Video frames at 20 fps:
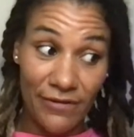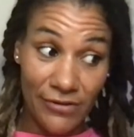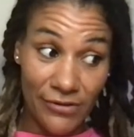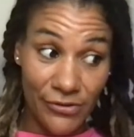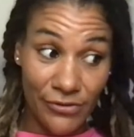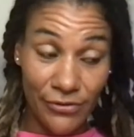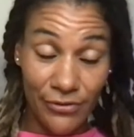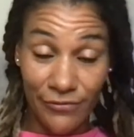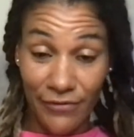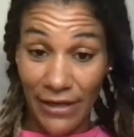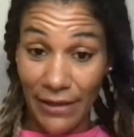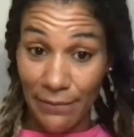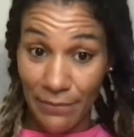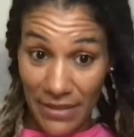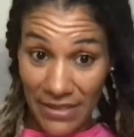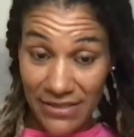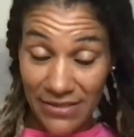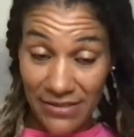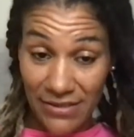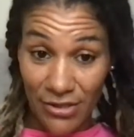you know if i
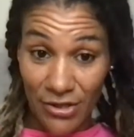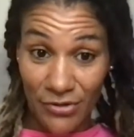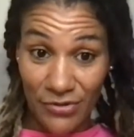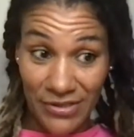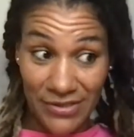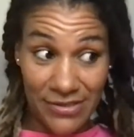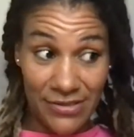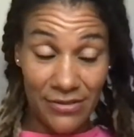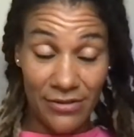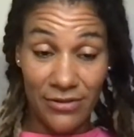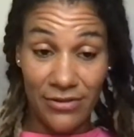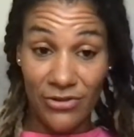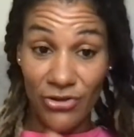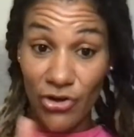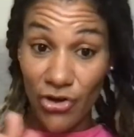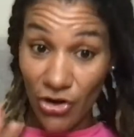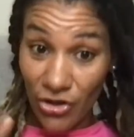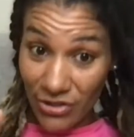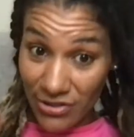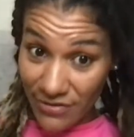miss now it's not the
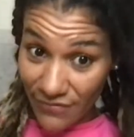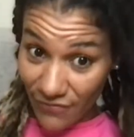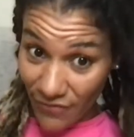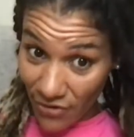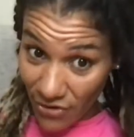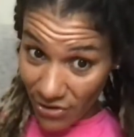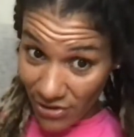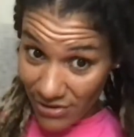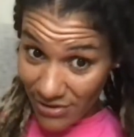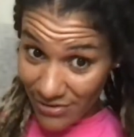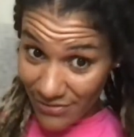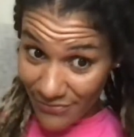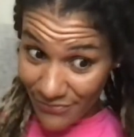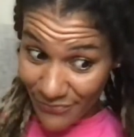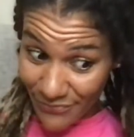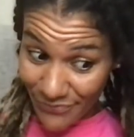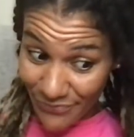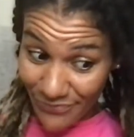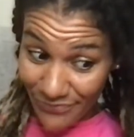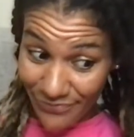gun's fault
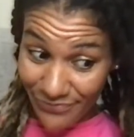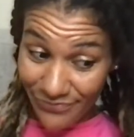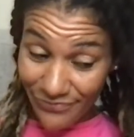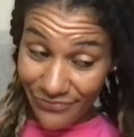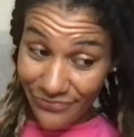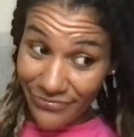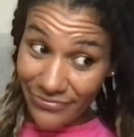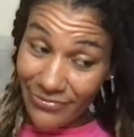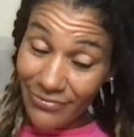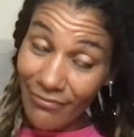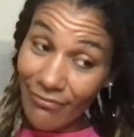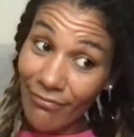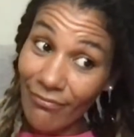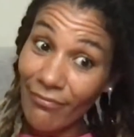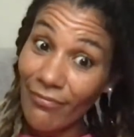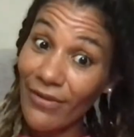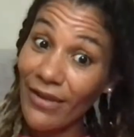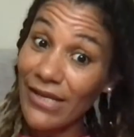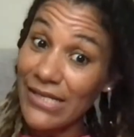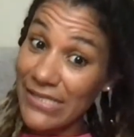
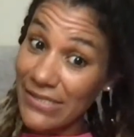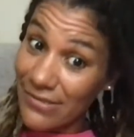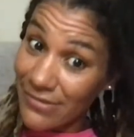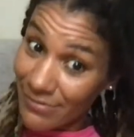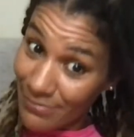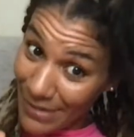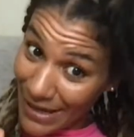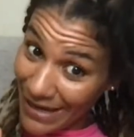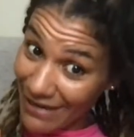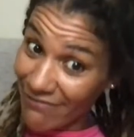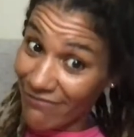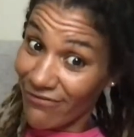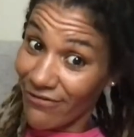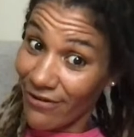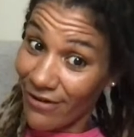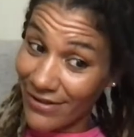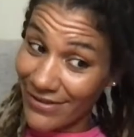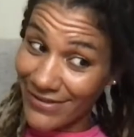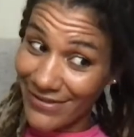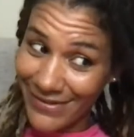it's my
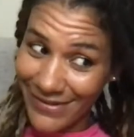fault